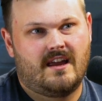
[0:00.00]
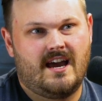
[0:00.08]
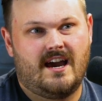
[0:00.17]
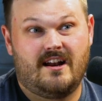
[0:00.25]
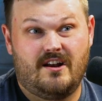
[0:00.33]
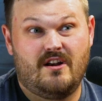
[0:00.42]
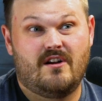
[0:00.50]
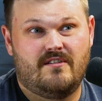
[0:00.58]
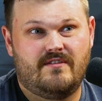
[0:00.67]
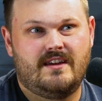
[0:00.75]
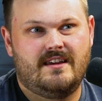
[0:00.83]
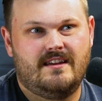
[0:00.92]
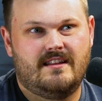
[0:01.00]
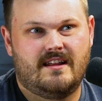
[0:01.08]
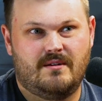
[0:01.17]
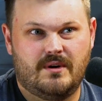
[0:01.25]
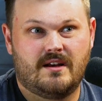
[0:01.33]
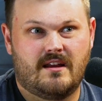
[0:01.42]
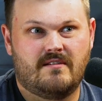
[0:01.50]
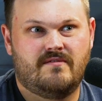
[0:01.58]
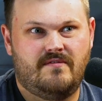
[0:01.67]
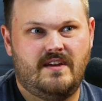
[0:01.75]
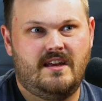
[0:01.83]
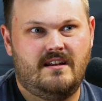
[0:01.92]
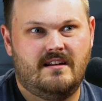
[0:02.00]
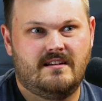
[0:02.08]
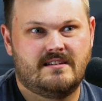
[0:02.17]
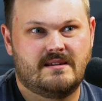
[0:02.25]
kind of nervy, that it wasn't going to fit.